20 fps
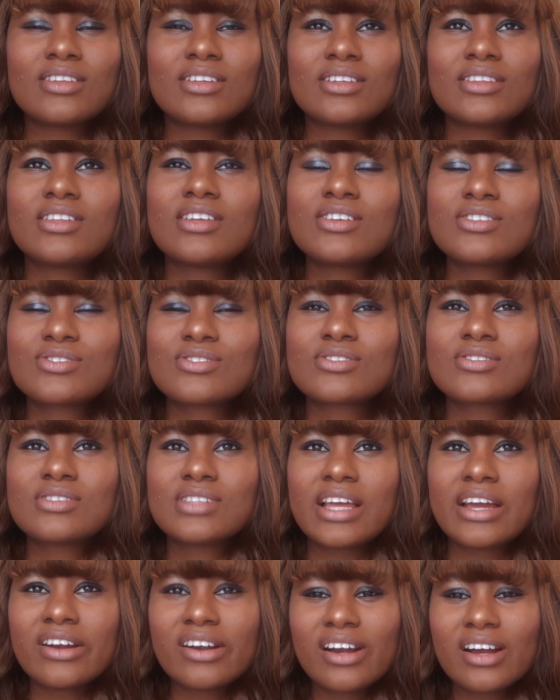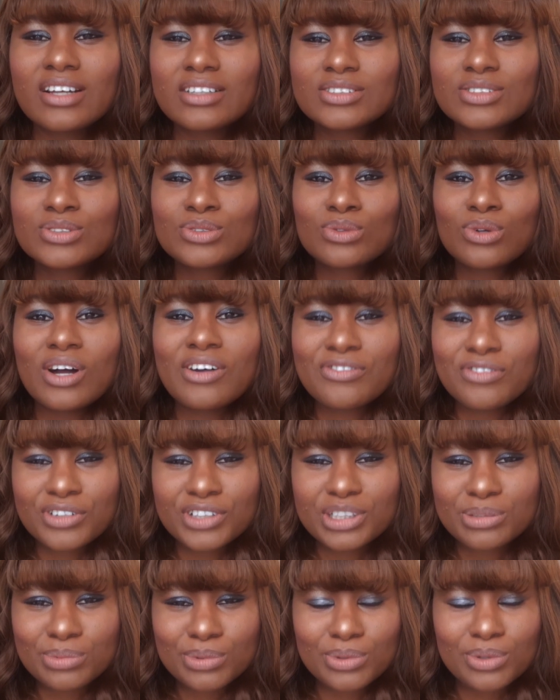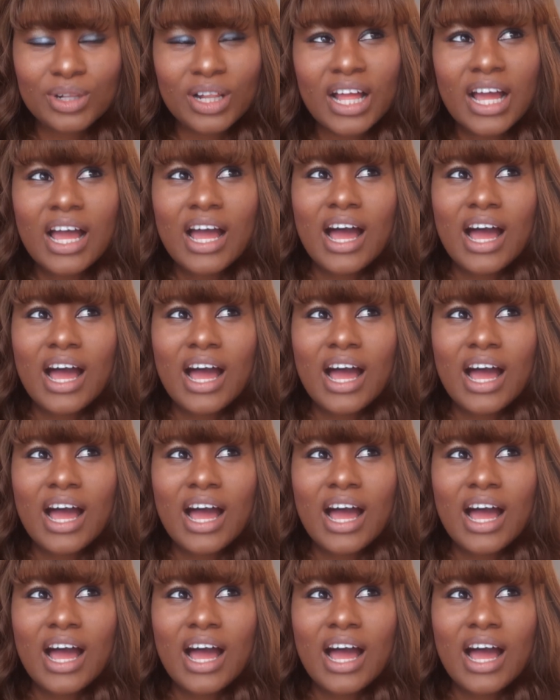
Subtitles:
things there are so affordable.